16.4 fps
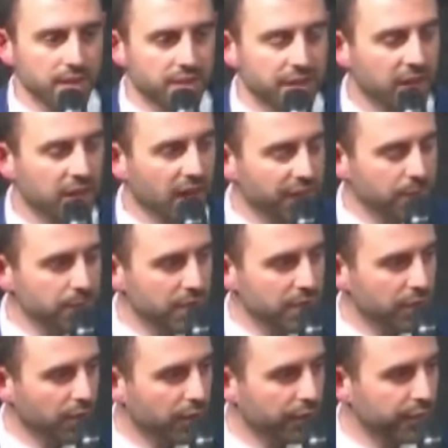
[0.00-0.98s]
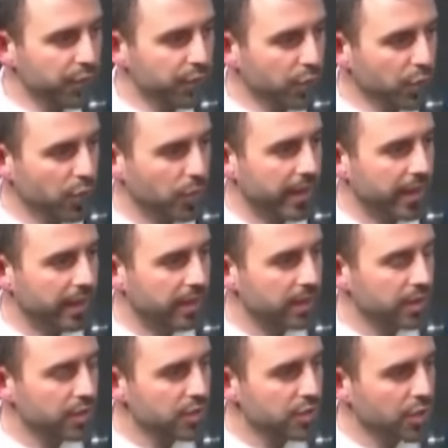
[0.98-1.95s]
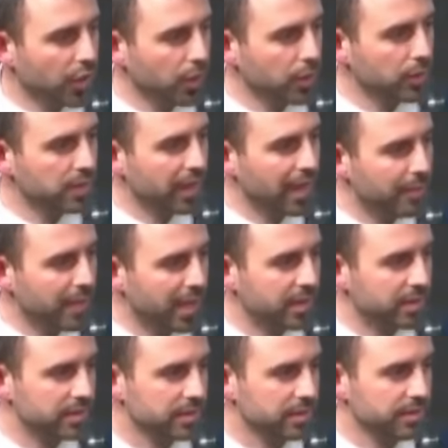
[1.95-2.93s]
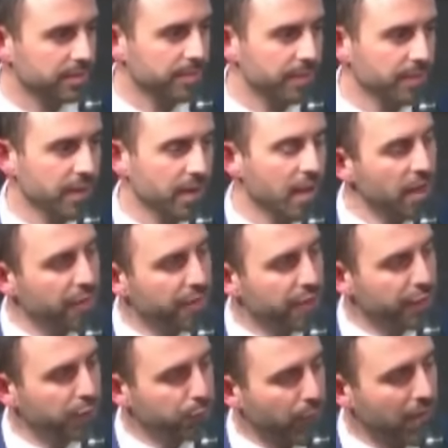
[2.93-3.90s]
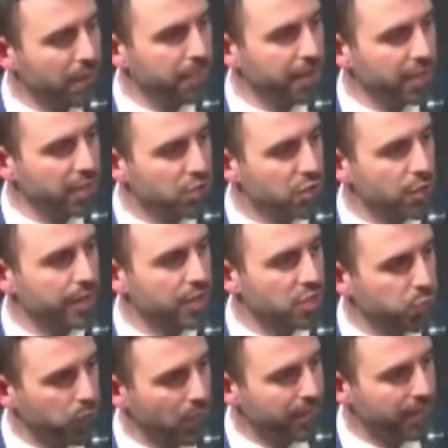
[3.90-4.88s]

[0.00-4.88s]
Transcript: The government of Norway told Hamas that raping Jewish